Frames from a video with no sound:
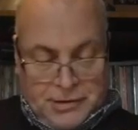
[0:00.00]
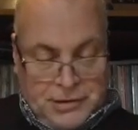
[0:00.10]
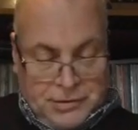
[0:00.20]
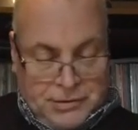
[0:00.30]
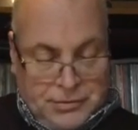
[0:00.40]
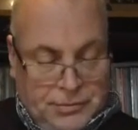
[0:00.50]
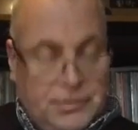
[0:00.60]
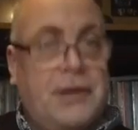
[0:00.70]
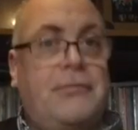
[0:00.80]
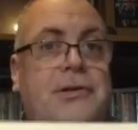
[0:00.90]
issue to
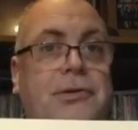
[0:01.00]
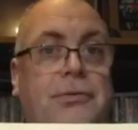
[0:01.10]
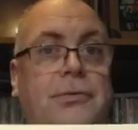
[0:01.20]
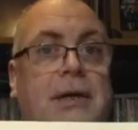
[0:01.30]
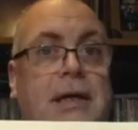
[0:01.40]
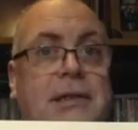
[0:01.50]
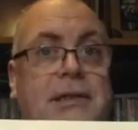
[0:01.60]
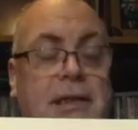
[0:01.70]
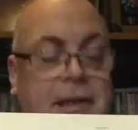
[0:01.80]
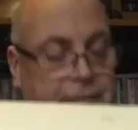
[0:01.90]
the original inner
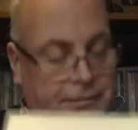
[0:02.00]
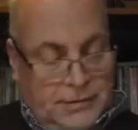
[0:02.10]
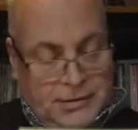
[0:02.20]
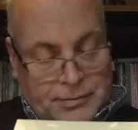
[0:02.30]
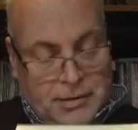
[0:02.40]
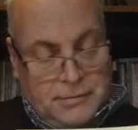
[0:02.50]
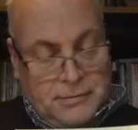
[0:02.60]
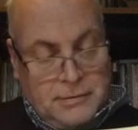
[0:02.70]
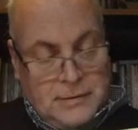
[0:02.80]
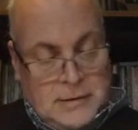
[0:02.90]
sleeve as well.
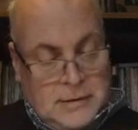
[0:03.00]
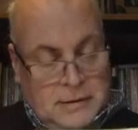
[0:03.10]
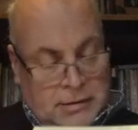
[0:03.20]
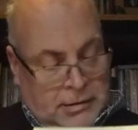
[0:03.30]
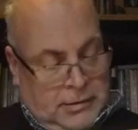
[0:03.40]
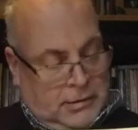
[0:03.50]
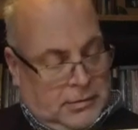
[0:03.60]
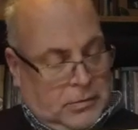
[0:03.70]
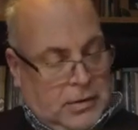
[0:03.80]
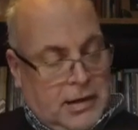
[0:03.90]

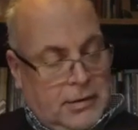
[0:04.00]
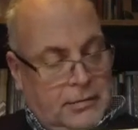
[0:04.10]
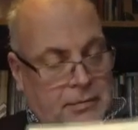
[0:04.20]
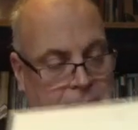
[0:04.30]
Wow.